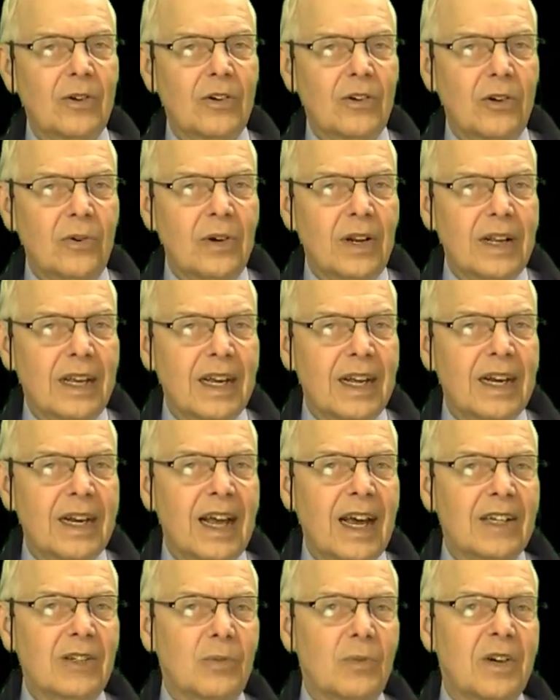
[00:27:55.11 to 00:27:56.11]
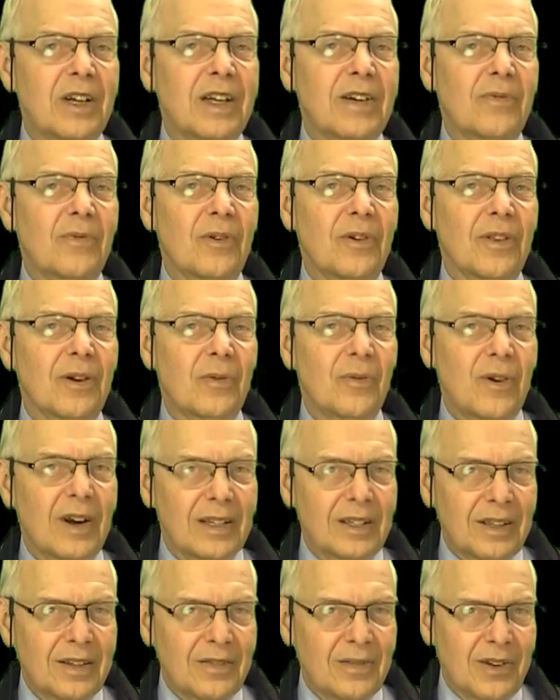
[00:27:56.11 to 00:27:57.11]
tuning in next week for the
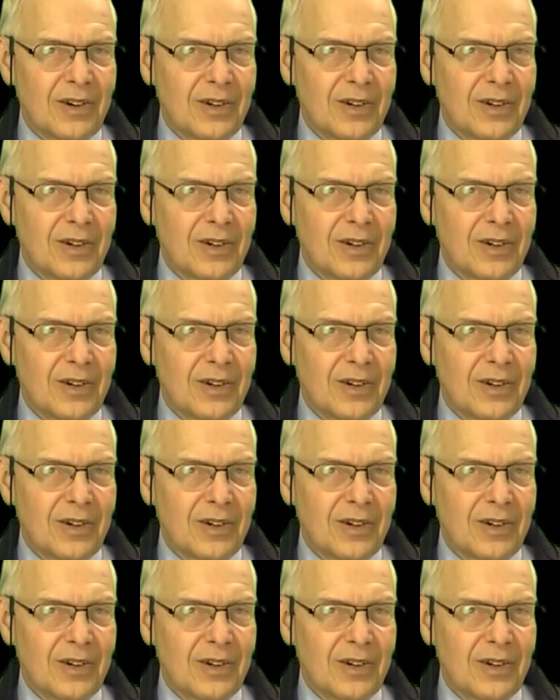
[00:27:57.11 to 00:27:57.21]
rest of the